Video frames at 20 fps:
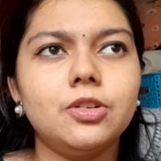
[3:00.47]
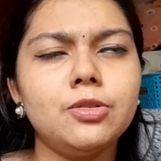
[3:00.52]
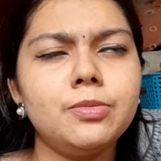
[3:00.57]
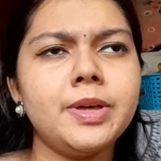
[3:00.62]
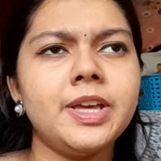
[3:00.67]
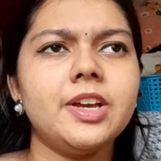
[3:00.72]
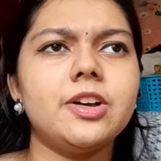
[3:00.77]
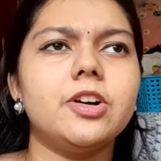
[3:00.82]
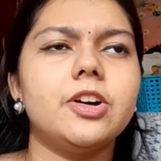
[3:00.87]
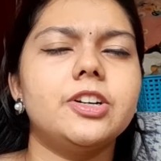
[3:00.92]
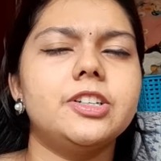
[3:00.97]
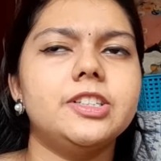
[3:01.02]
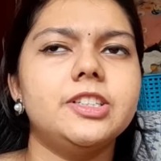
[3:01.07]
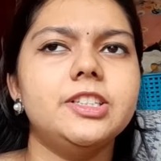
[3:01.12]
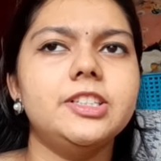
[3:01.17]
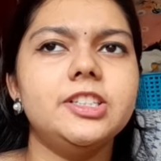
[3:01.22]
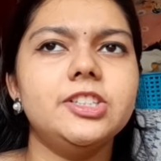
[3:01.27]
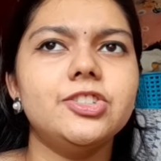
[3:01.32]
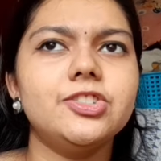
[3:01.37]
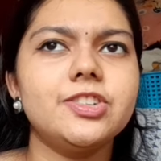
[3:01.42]
oh my God,
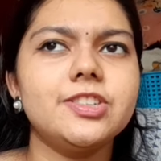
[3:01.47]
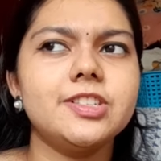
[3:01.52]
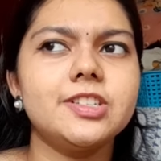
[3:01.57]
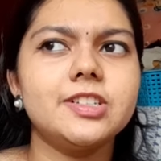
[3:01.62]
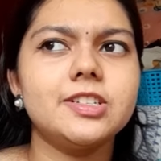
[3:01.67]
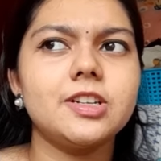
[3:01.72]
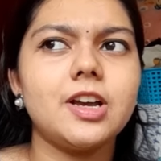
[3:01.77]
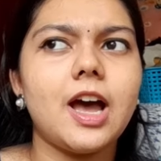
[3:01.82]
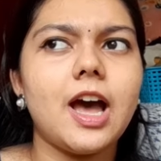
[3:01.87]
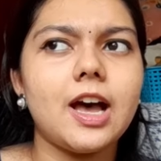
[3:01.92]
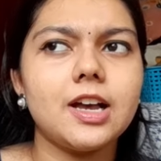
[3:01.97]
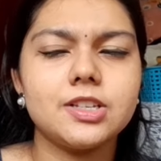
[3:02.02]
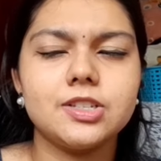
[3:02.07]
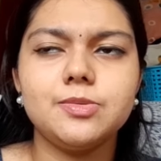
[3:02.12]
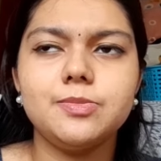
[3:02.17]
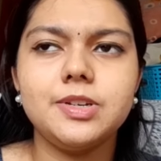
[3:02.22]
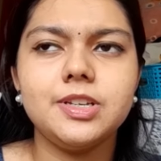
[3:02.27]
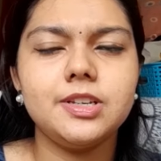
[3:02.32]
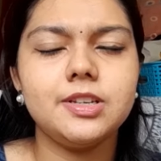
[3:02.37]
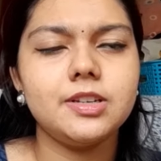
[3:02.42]
he just
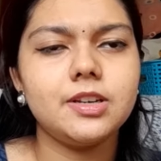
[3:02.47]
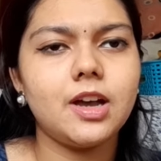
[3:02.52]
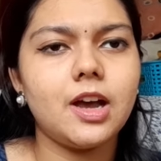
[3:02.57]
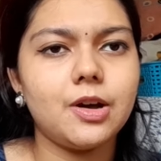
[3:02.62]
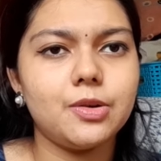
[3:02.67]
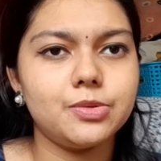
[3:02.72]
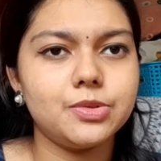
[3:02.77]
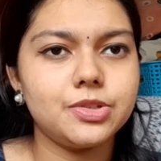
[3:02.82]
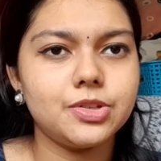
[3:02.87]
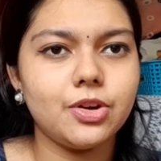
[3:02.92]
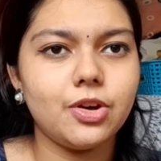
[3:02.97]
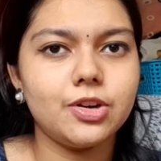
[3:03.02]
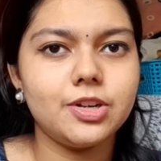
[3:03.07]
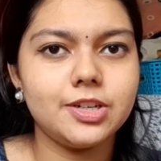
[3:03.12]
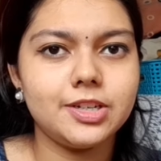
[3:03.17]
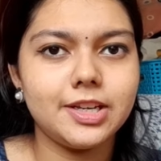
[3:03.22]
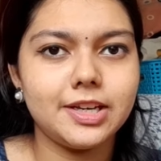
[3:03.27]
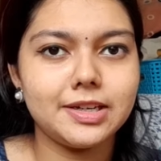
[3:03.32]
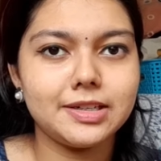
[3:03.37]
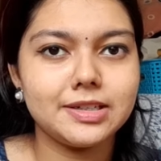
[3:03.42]
asked me out on
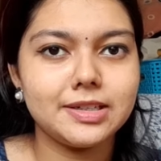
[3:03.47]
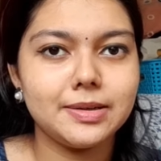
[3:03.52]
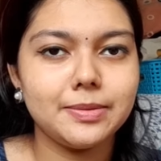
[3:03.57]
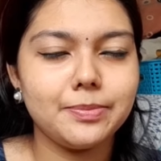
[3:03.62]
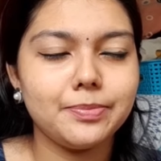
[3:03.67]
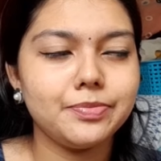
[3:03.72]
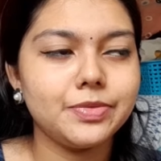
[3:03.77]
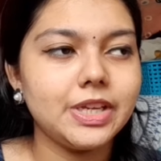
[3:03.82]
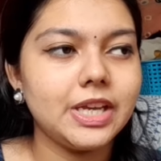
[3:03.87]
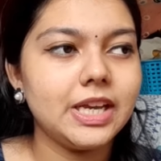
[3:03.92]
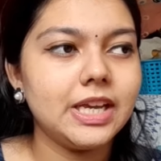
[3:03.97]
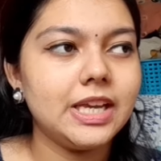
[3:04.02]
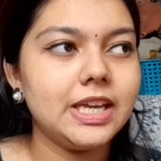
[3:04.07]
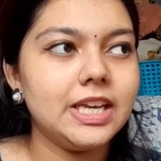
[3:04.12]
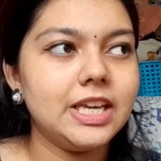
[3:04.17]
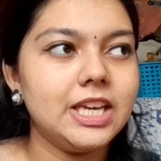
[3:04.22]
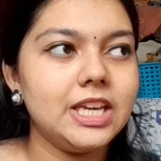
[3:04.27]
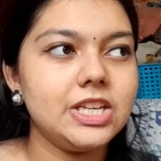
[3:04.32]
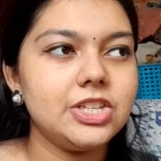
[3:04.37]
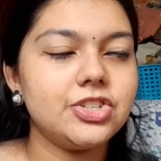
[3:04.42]
a date.
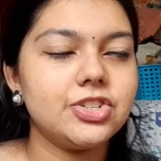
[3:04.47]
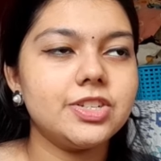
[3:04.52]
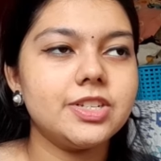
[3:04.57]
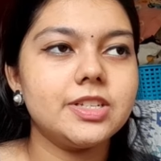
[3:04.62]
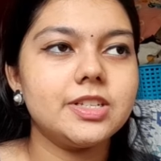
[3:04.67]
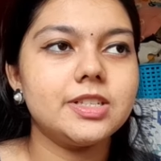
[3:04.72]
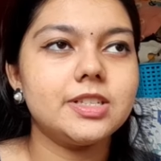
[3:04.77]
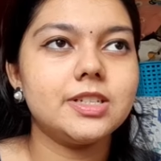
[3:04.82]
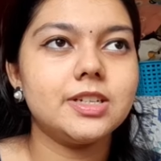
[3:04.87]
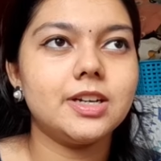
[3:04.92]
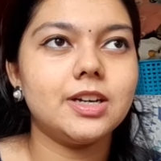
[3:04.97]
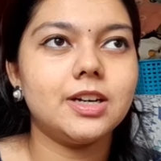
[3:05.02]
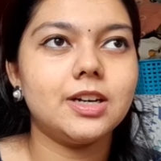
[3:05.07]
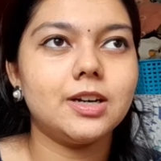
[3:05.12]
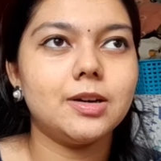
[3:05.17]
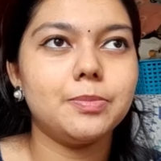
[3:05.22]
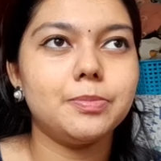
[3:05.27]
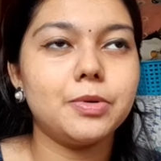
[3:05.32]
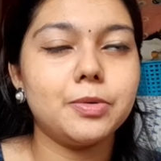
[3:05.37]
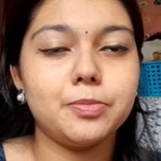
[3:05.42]
He just
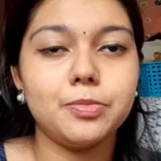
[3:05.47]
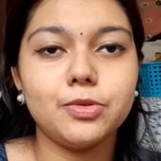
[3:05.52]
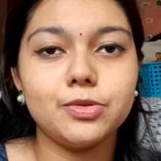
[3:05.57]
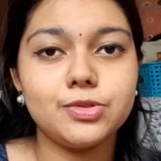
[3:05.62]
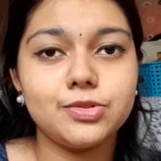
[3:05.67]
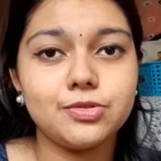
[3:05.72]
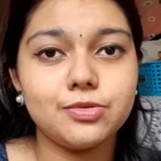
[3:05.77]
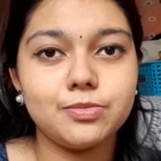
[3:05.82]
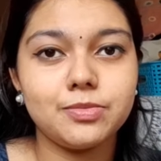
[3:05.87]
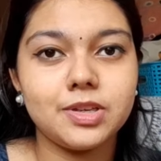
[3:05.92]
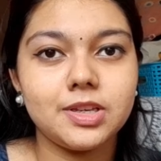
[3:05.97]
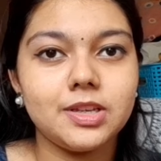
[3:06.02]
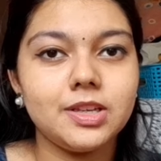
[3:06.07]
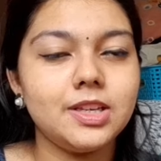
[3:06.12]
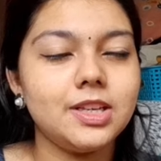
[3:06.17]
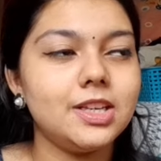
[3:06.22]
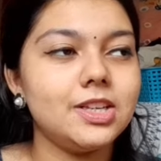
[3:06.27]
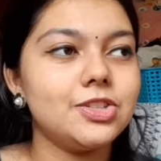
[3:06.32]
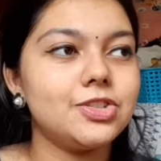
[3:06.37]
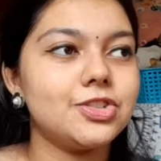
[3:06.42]
proposed to me.
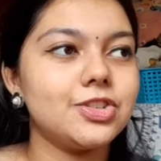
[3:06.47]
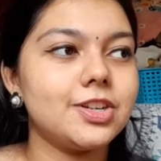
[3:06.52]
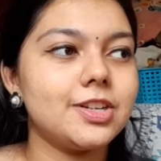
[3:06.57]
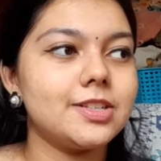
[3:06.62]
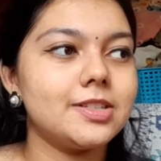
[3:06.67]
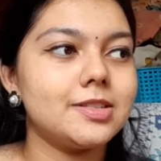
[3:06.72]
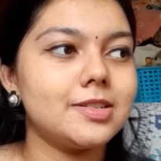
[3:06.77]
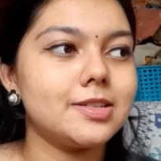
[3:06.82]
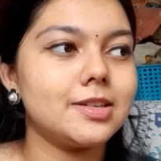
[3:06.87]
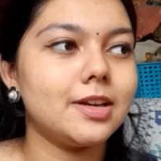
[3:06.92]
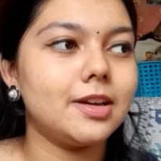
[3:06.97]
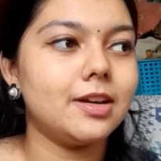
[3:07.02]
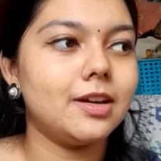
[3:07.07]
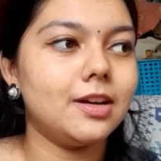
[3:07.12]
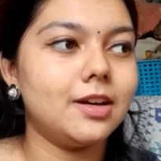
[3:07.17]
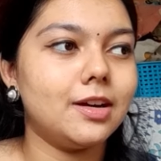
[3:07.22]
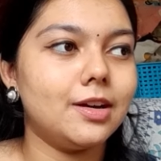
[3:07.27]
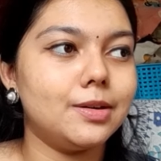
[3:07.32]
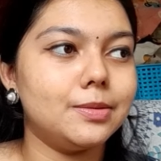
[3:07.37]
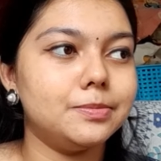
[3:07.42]
He just
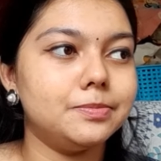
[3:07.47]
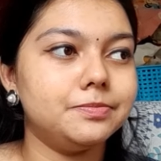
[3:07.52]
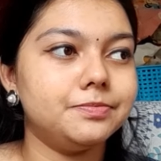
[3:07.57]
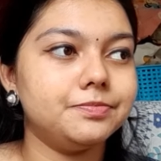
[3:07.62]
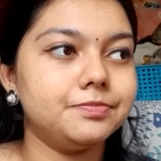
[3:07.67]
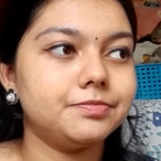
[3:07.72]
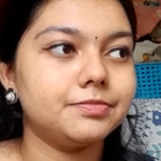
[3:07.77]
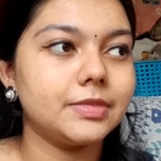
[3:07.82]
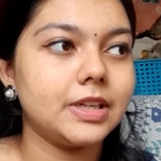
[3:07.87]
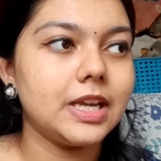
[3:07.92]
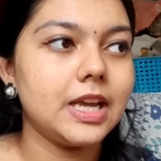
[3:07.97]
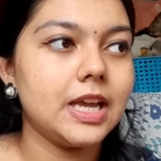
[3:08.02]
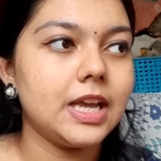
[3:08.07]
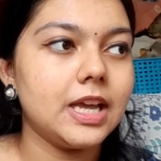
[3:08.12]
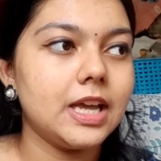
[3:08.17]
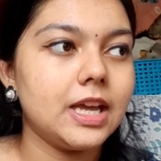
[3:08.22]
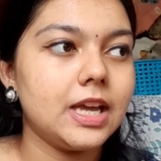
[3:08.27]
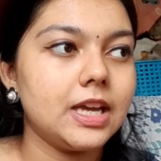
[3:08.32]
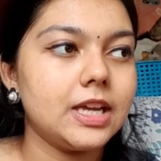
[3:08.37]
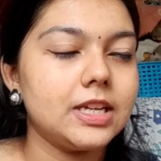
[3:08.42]

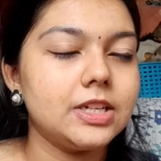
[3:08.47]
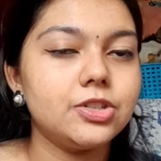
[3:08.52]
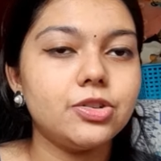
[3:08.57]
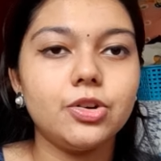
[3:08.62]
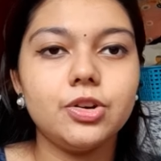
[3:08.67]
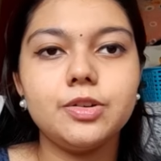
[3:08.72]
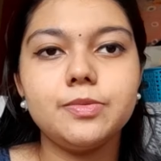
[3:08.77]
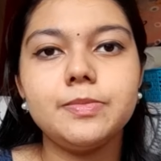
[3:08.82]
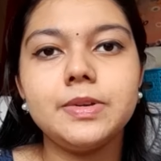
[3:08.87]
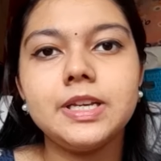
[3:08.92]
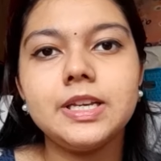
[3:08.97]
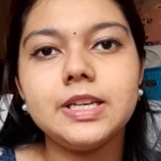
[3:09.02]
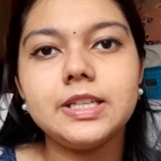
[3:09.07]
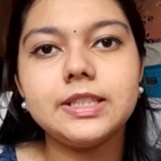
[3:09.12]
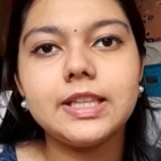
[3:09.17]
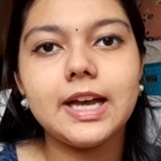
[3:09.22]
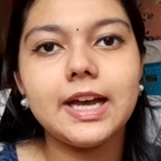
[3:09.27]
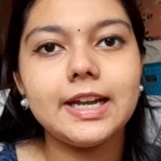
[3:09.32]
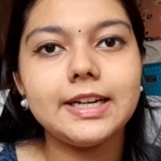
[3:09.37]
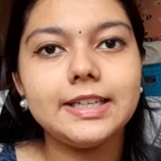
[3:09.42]
told me
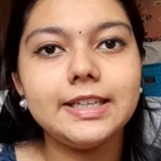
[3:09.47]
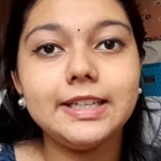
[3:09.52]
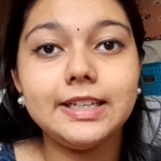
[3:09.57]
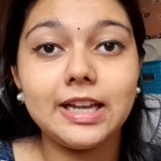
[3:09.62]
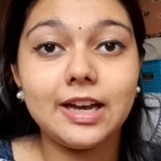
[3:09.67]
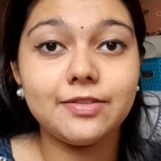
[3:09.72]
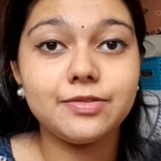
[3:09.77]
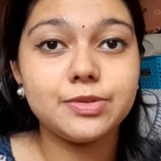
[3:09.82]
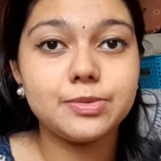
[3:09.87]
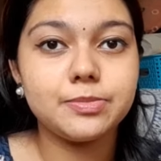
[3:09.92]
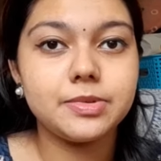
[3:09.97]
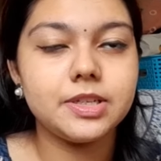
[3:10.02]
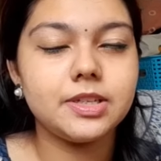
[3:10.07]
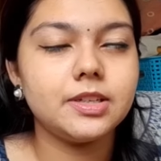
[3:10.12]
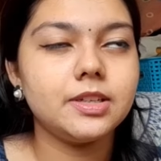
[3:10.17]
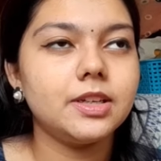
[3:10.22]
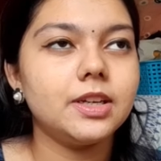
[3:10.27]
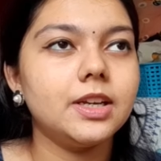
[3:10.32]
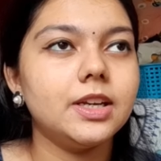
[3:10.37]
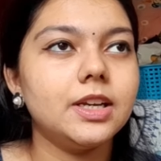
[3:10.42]
that he loves me.